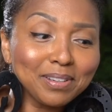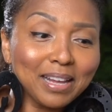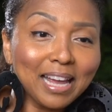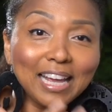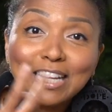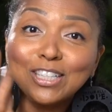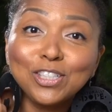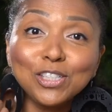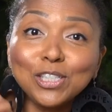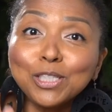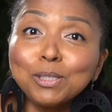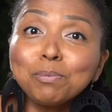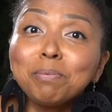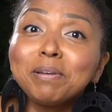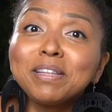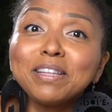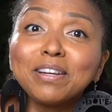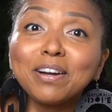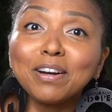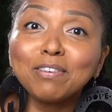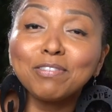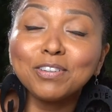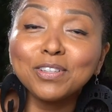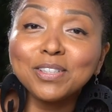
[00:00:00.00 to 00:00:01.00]
And she's been
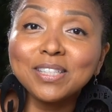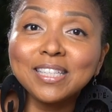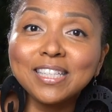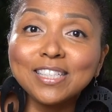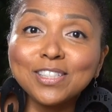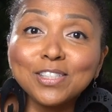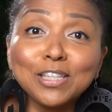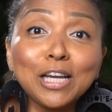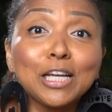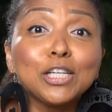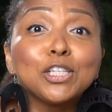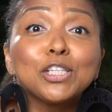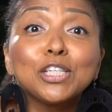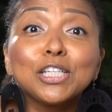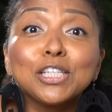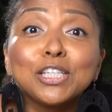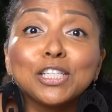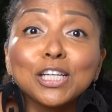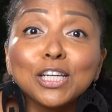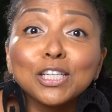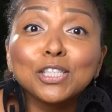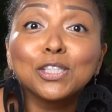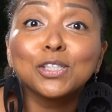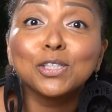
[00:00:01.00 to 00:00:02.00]
there ever since. And she
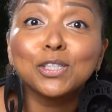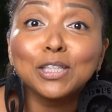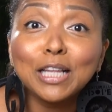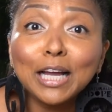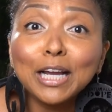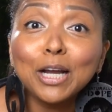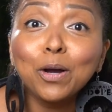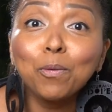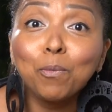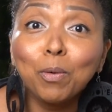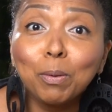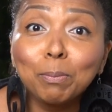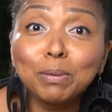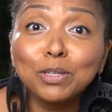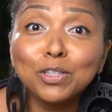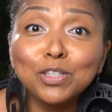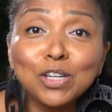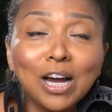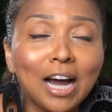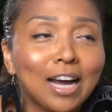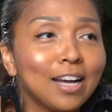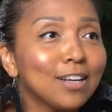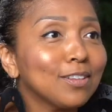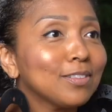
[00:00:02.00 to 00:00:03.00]
does look like a woman
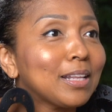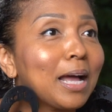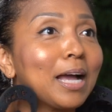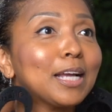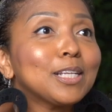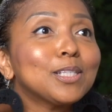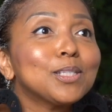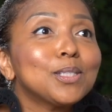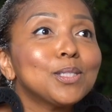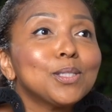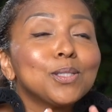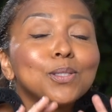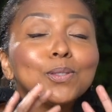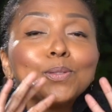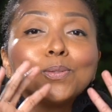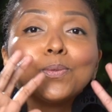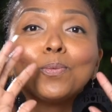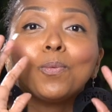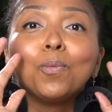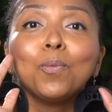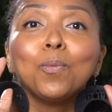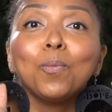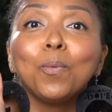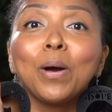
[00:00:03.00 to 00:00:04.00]
child. I
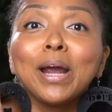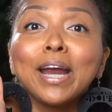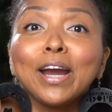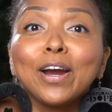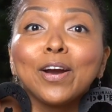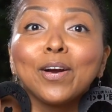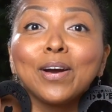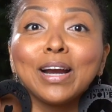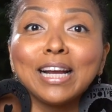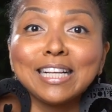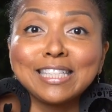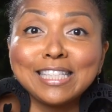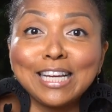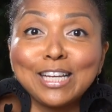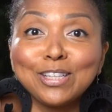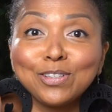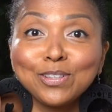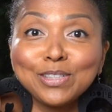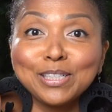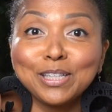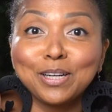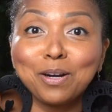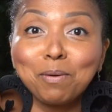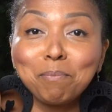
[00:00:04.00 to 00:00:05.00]
swear, as I
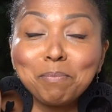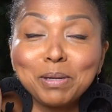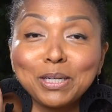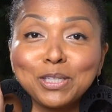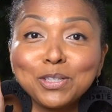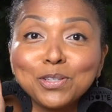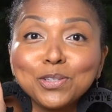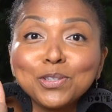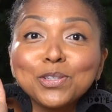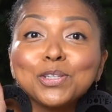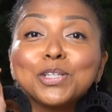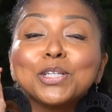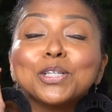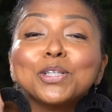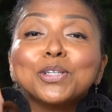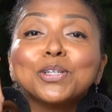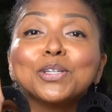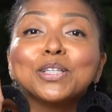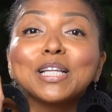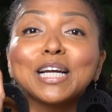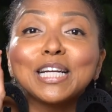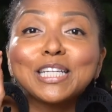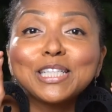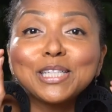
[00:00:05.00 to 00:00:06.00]
looked at her picture, she
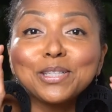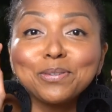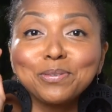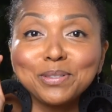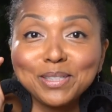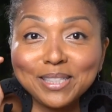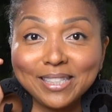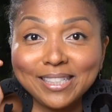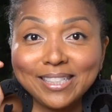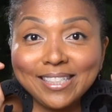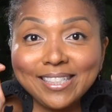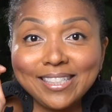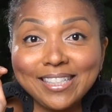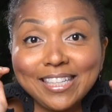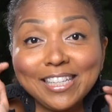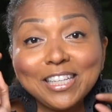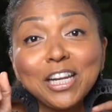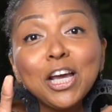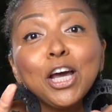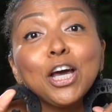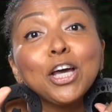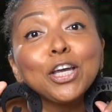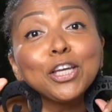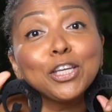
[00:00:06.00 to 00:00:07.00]
looked like she was 16.
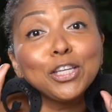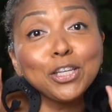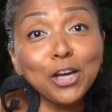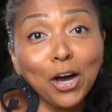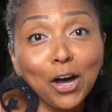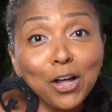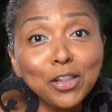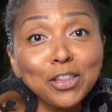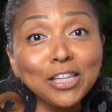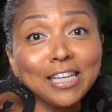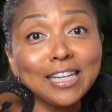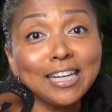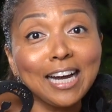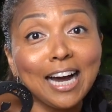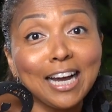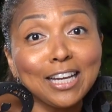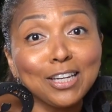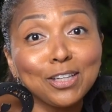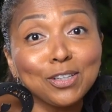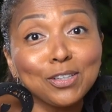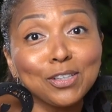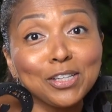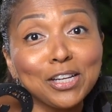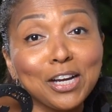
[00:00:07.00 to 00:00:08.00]
Y'all think I
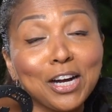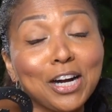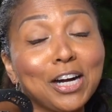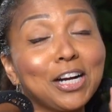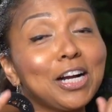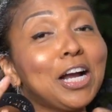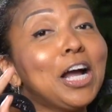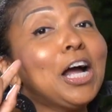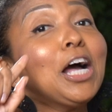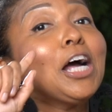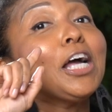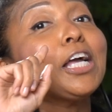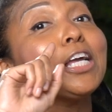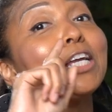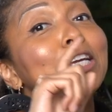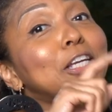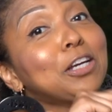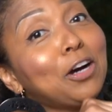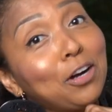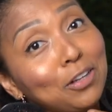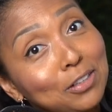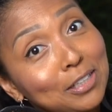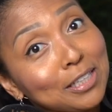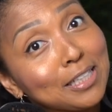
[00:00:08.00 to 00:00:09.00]
look young?
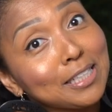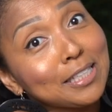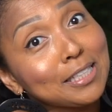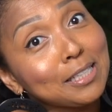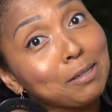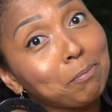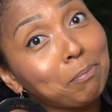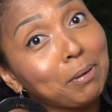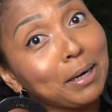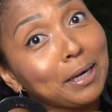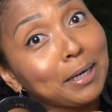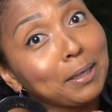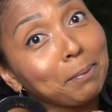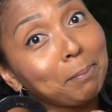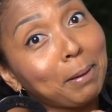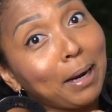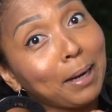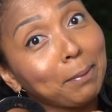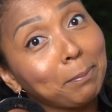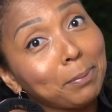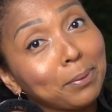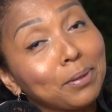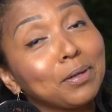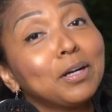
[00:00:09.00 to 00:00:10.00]
Y'all need to see Brandy
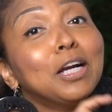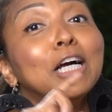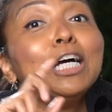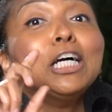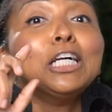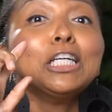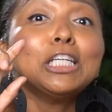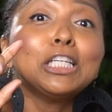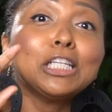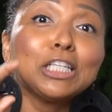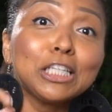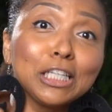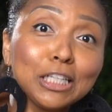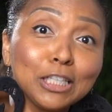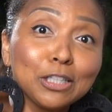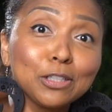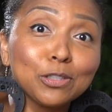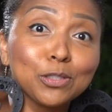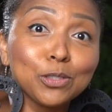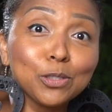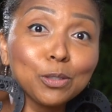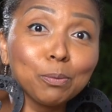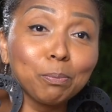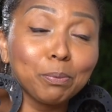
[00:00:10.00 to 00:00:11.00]
Piper. She
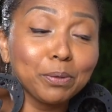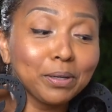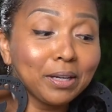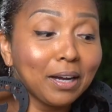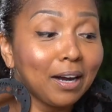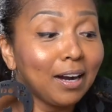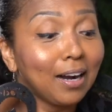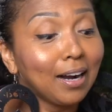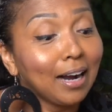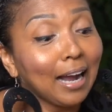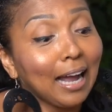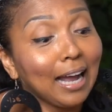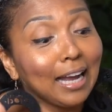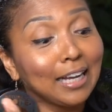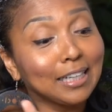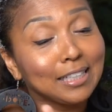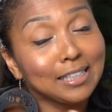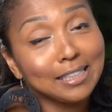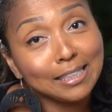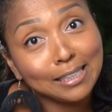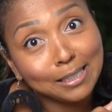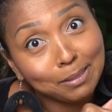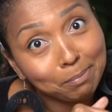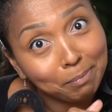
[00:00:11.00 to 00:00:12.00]
looks super young, and
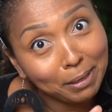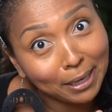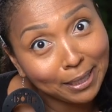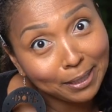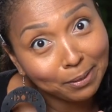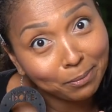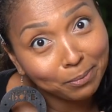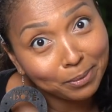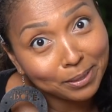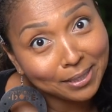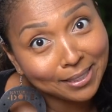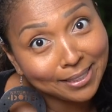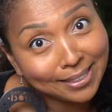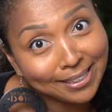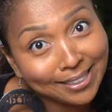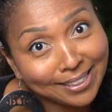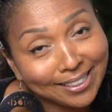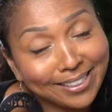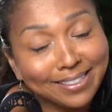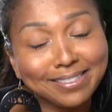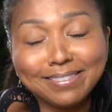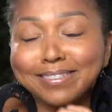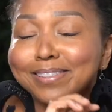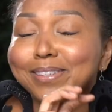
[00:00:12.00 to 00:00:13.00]
she's making
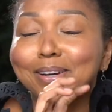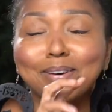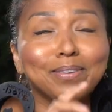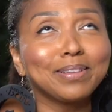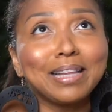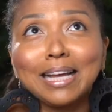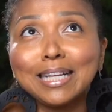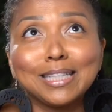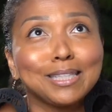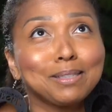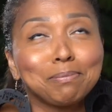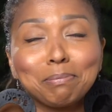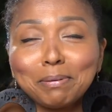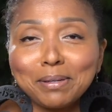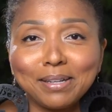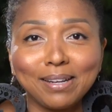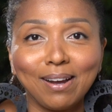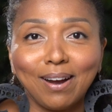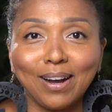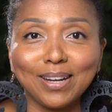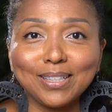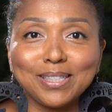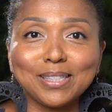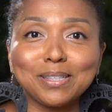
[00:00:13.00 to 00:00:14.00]
whiskey. So that's pretty
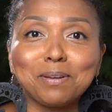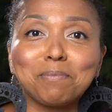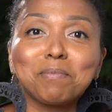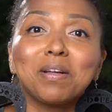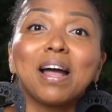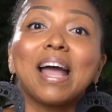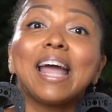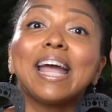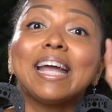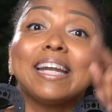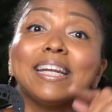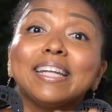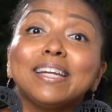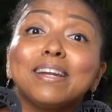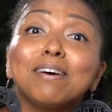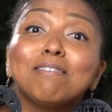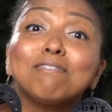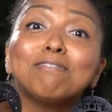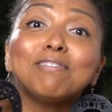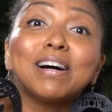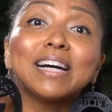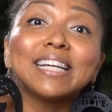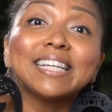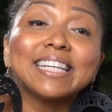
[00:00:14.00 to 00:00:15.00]
awesome. Ended
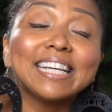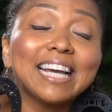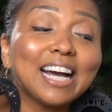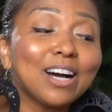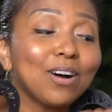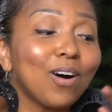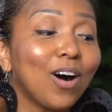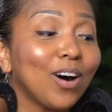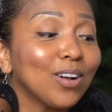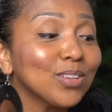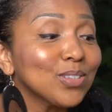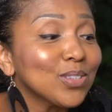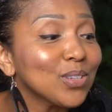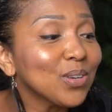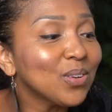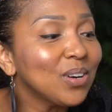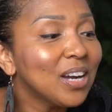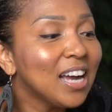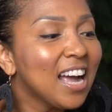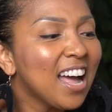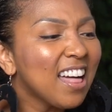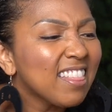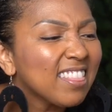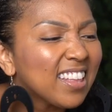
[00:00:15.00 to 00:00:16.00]
up finding out also
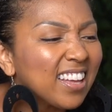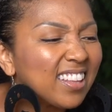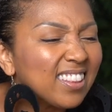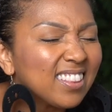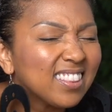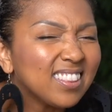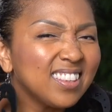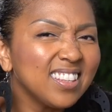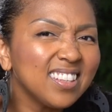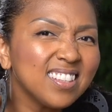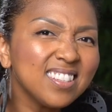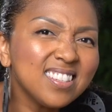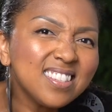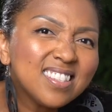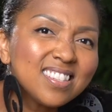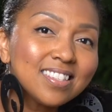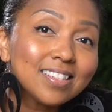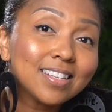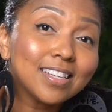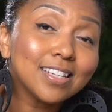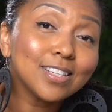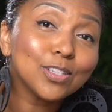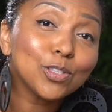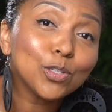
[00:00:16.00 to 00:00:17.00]
that
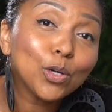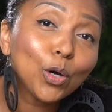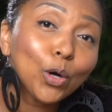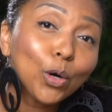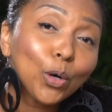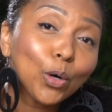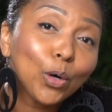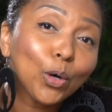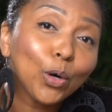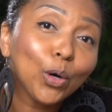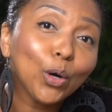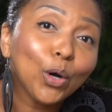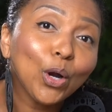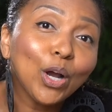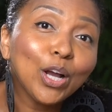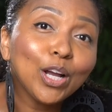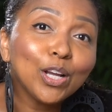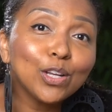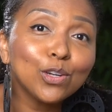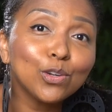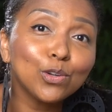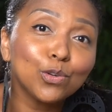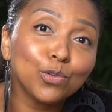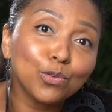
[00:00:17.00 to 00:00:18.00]
this is her
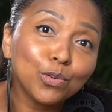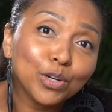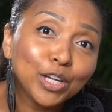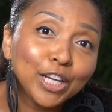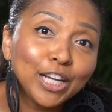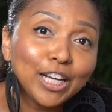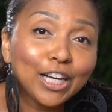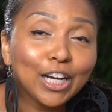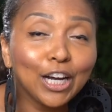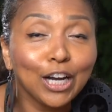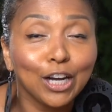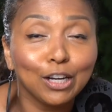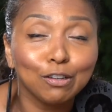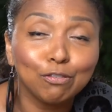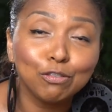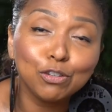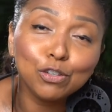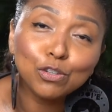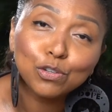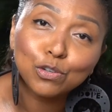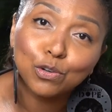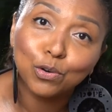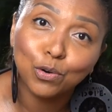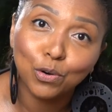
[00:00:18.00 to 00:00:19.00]
drink of
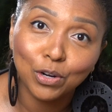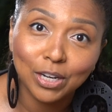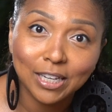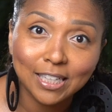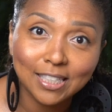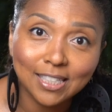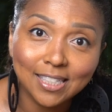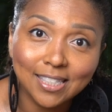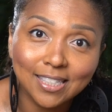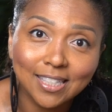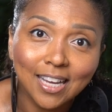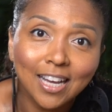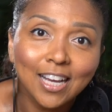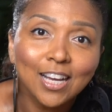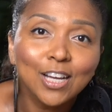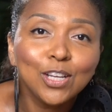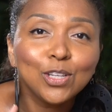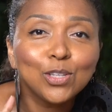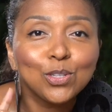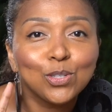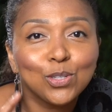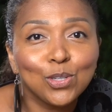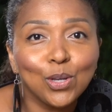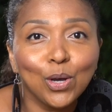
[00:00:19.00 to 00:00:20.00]
choice.
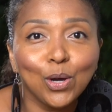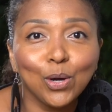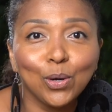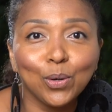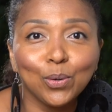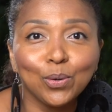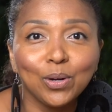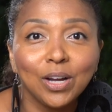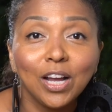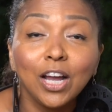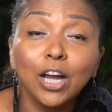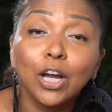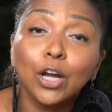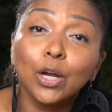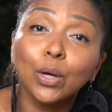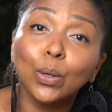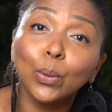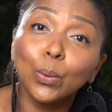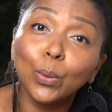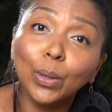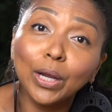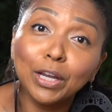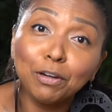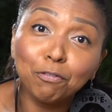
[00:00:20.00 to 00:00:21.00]
So,
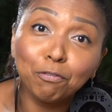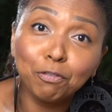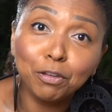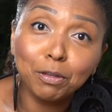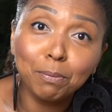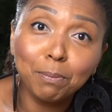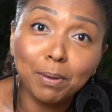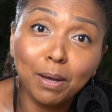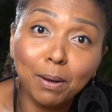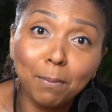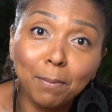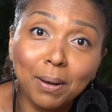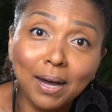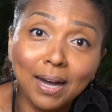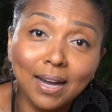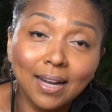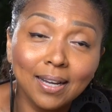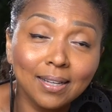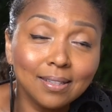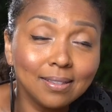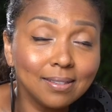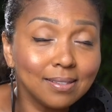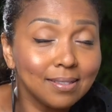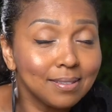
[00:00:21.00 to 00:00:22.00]
great female
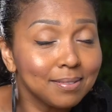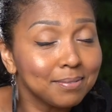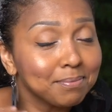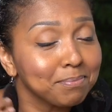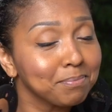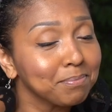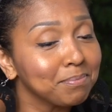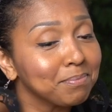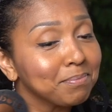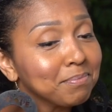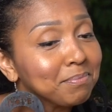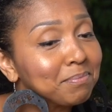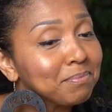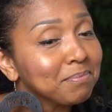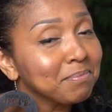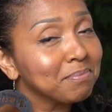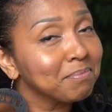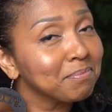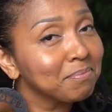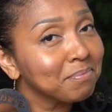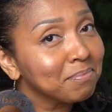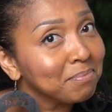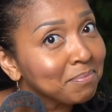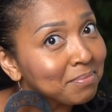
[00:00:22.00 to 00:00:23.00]
minds,
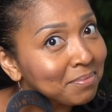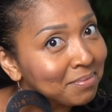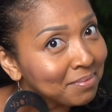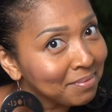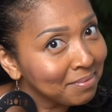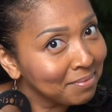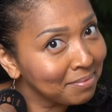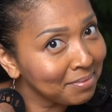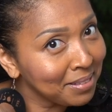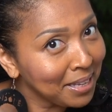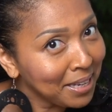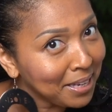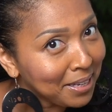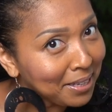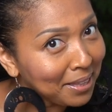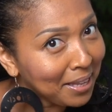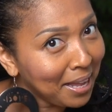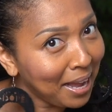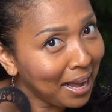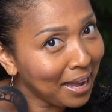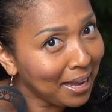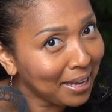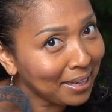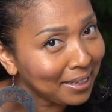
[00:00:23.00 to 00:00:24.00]
think
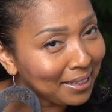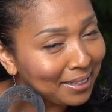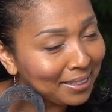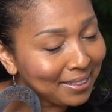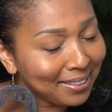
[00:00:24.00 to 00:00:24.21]
alike.